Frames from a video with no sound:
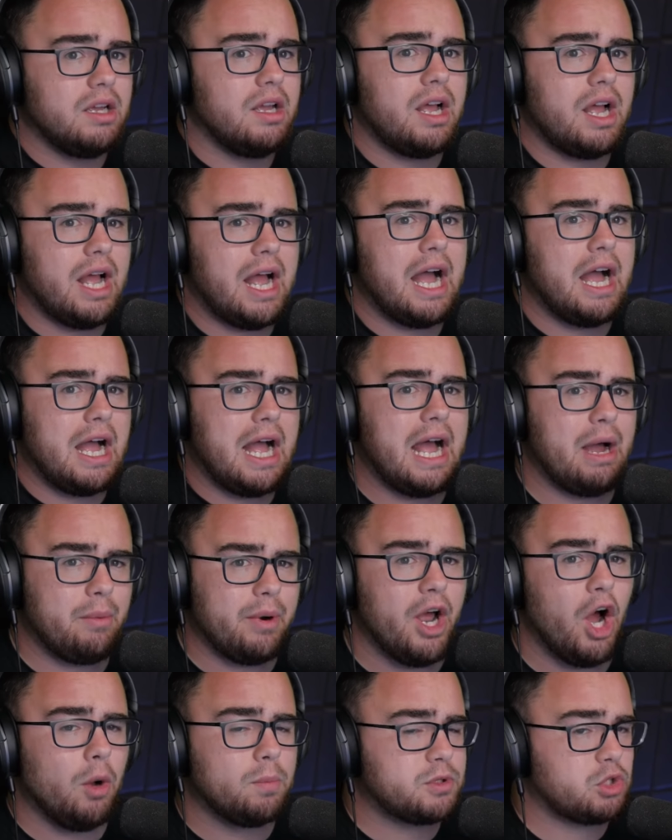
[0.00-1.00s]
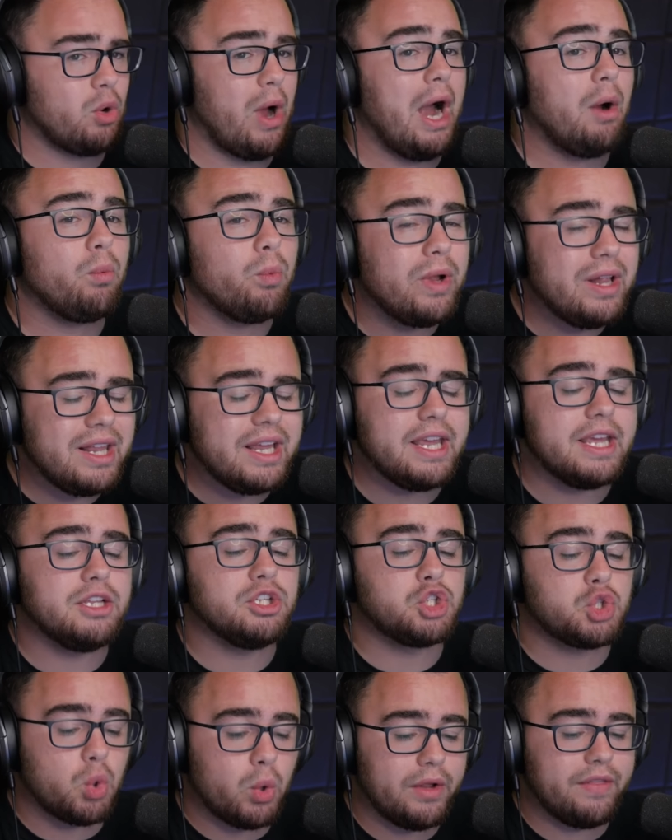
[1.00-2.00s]
I would hope so. I really
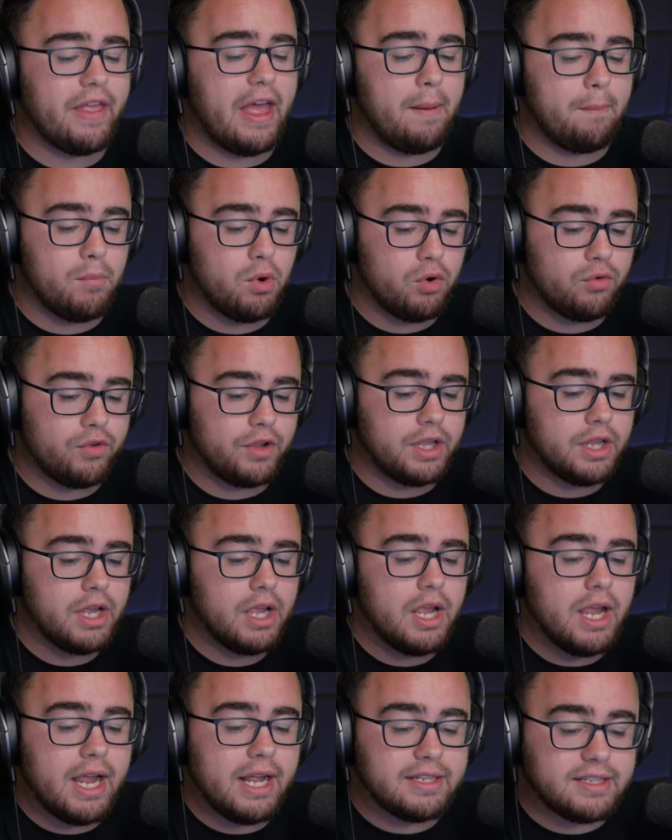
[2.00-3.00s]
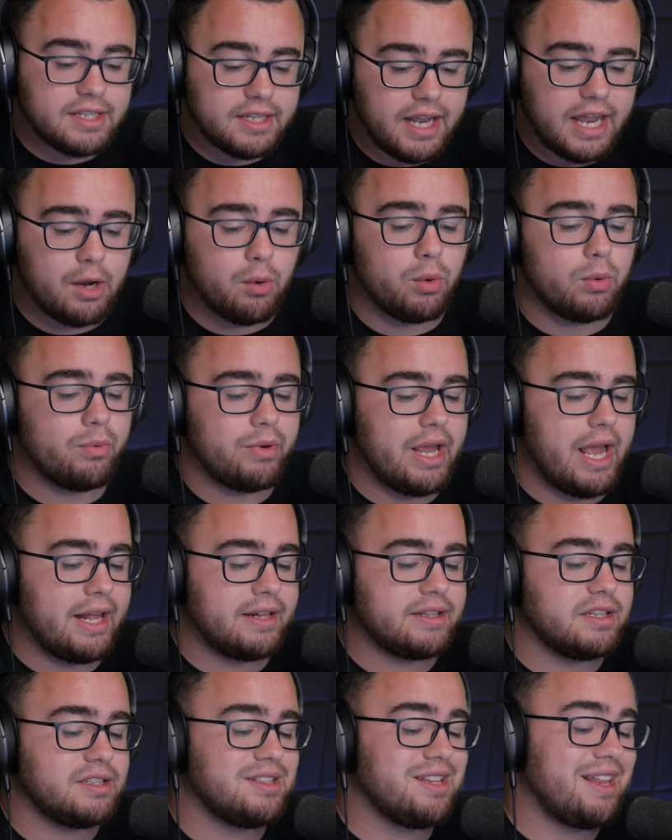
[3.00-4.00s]
enjoyed that movie, and today we're
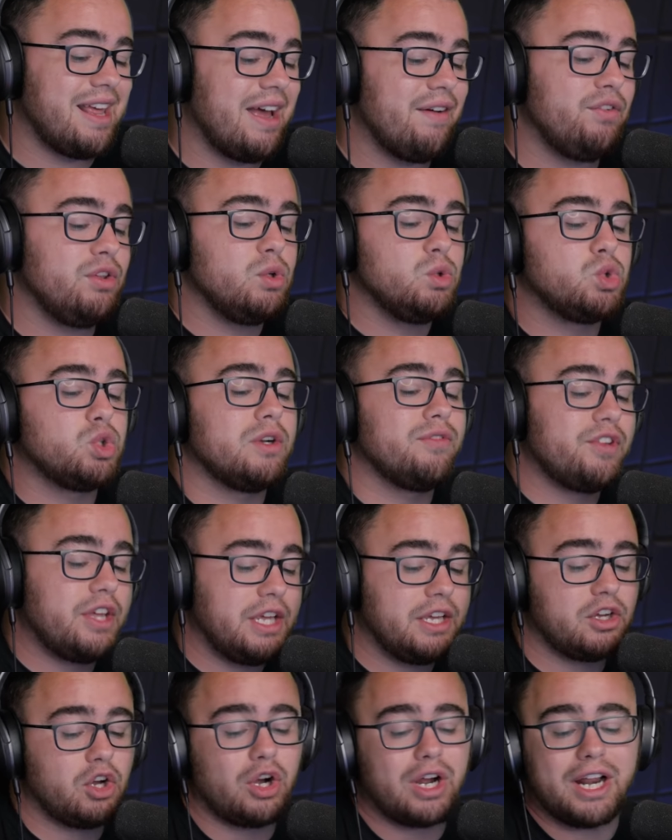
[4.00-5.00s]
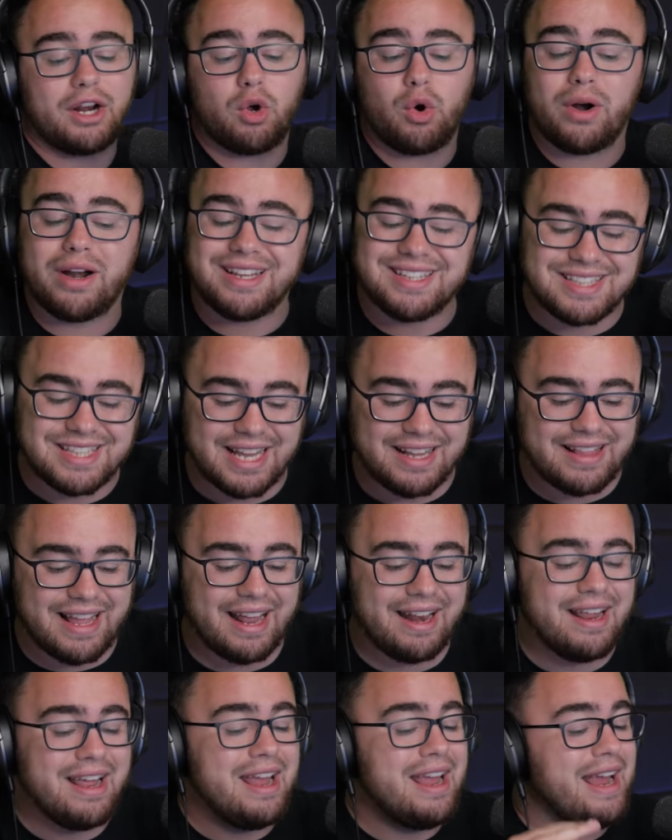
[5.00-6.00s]
reacting to the evolution of King Kong. And I already said
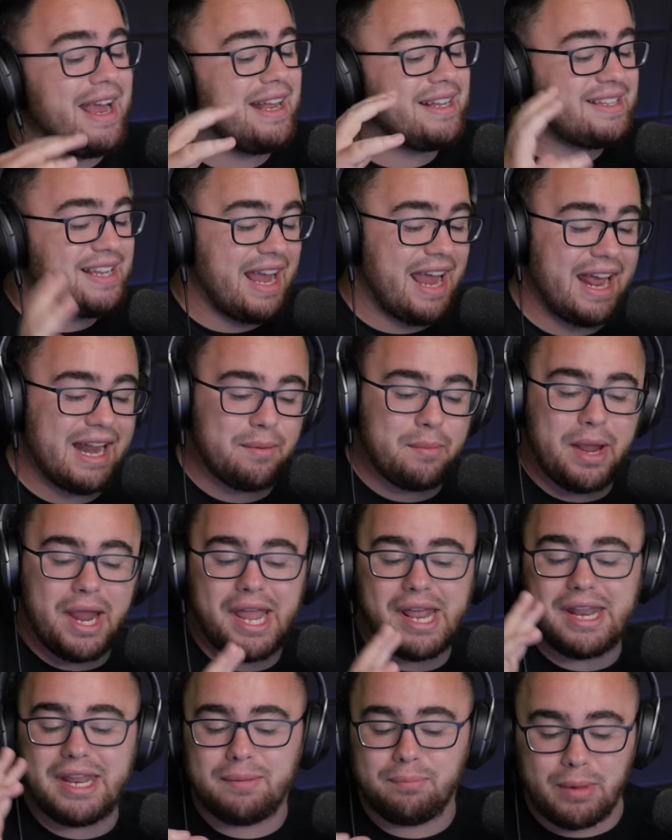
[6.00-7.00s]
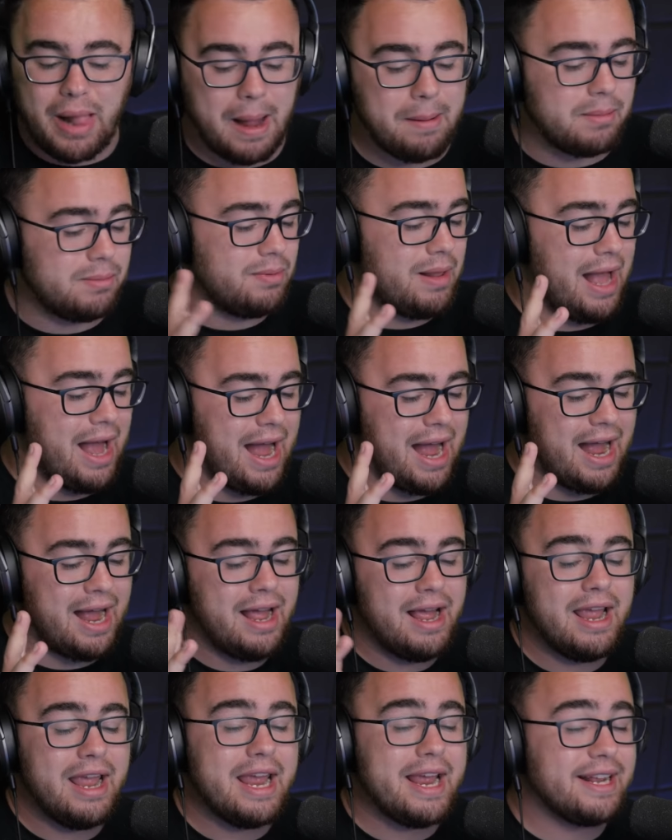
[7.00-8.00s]
that it's animated, blah, blah,
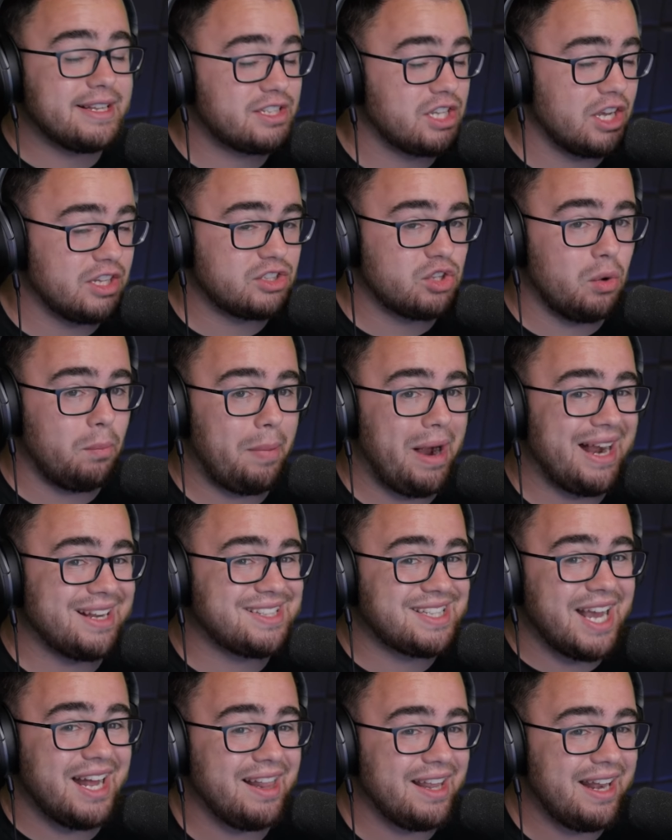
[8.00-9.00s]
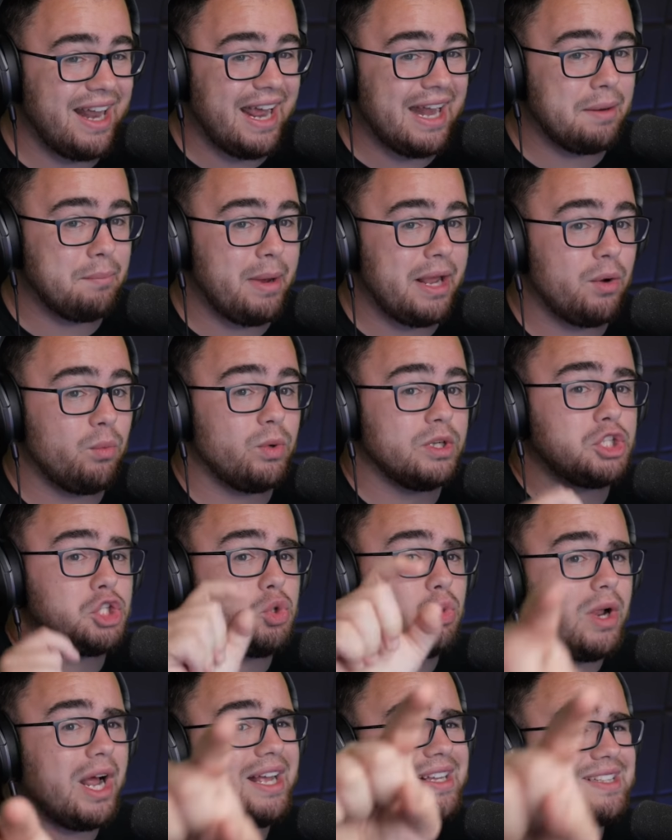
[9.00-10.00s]
blah. It's also by Telit Animated, which
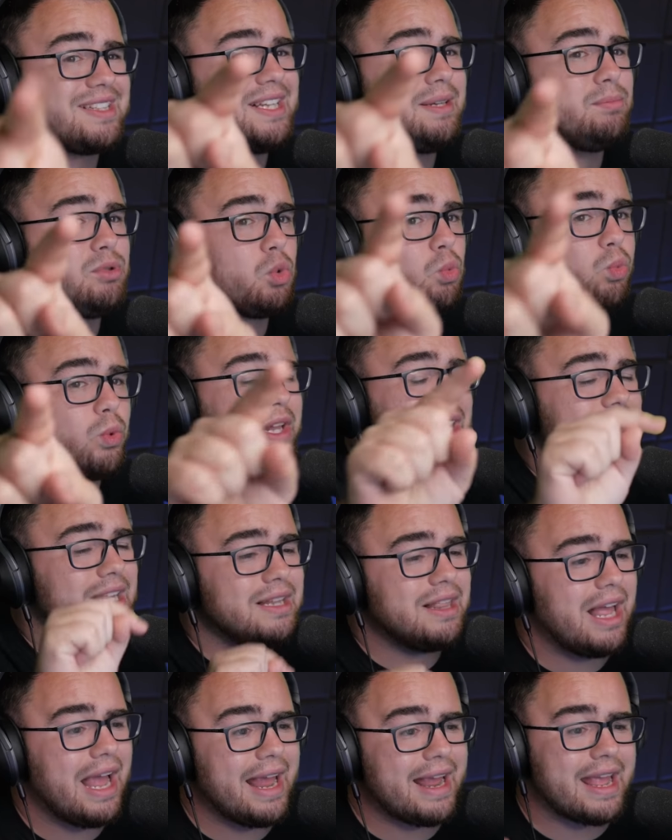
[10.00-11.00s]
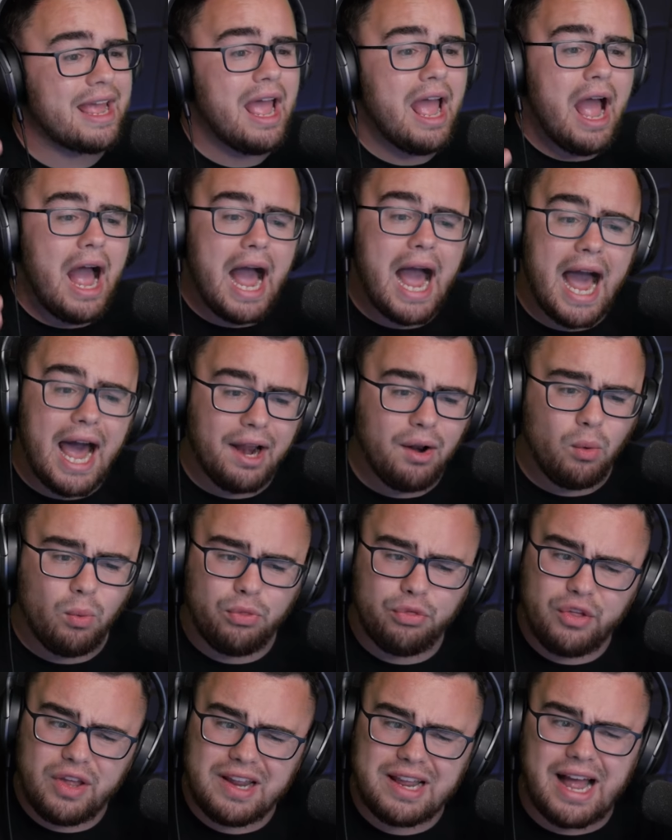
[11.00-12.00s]
you guys seem to really like. I
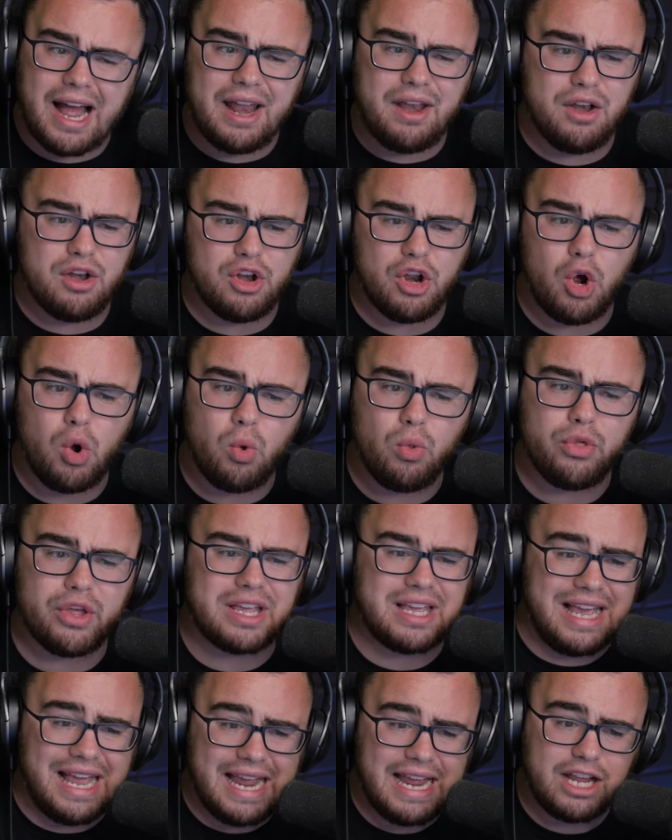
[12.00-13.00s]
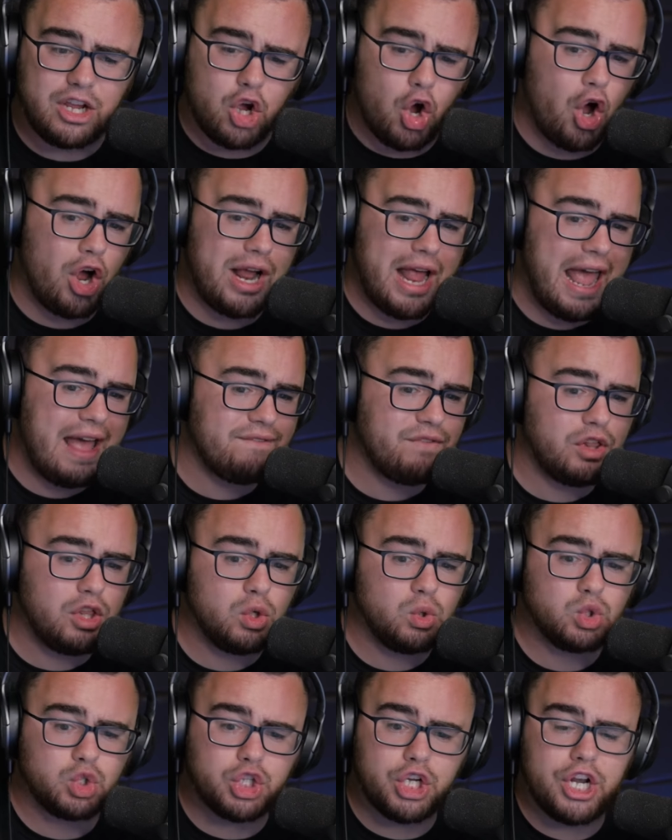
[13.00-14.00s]
don't think I know the King Kong
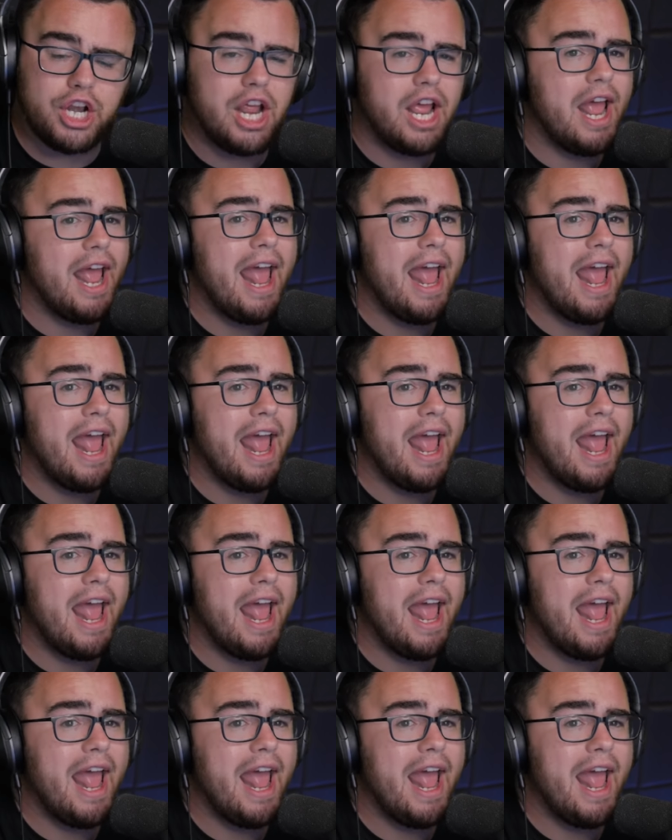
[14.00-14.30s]
evolution